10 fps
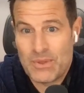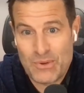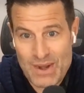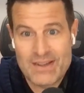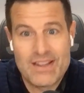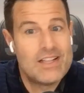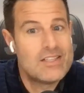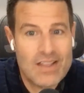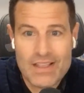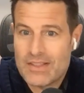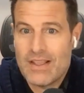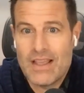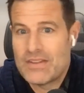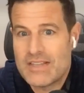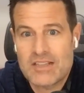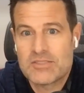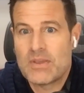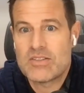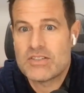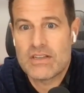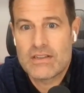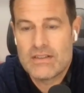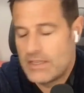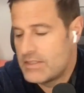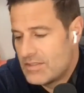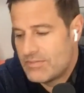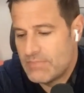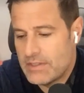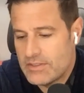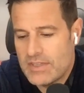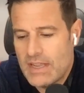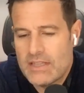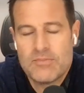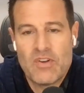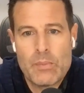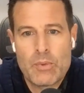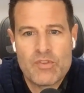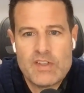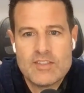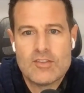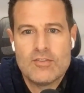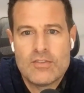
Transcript: the grandkids and the text messaging. It's very pervasive.